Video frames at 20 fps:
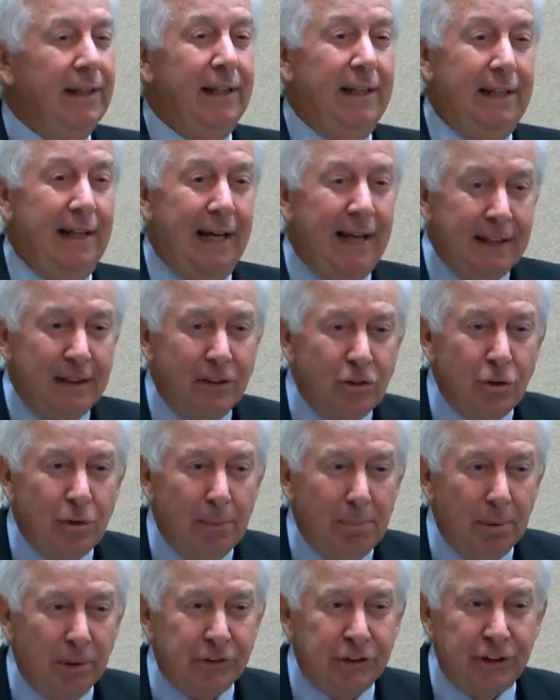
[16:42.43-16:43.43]
he had to do a
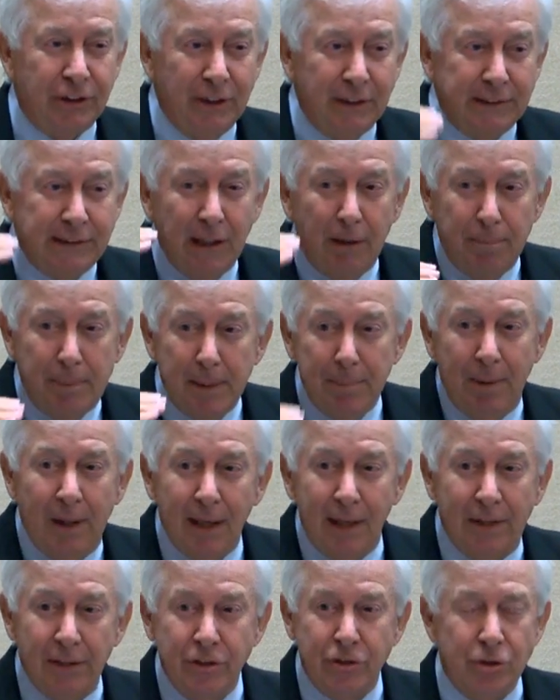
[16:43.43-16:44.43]
brochure to tell people
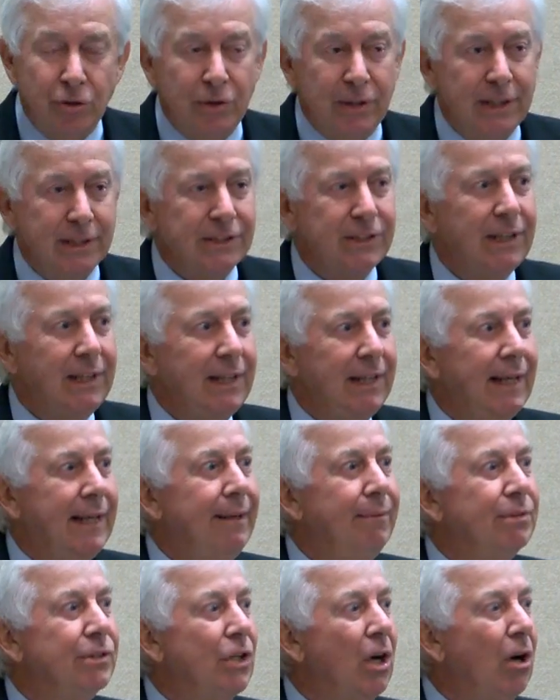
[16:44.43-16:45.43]
how to do this,
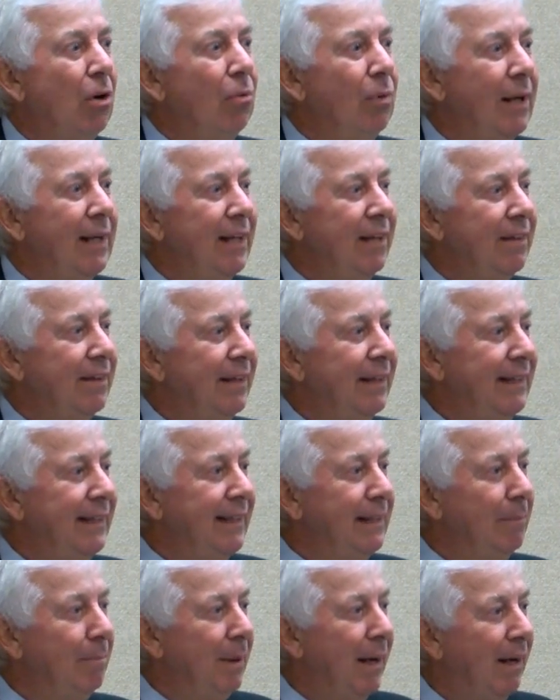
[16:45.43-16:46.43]
he was already
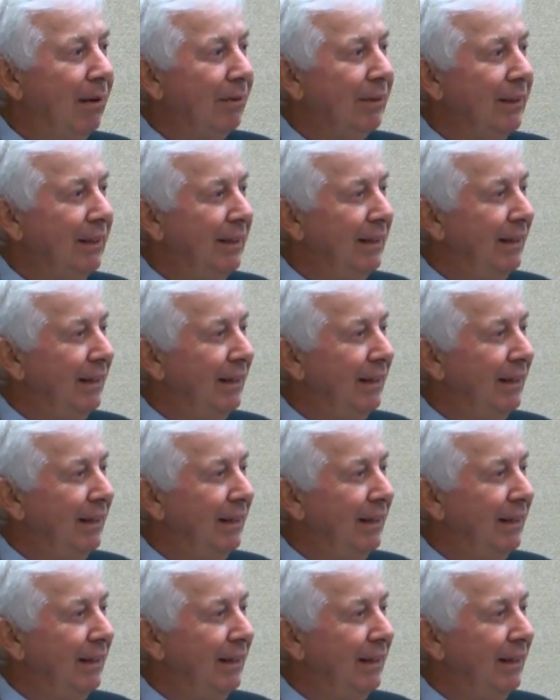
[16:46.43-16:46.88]
thinking about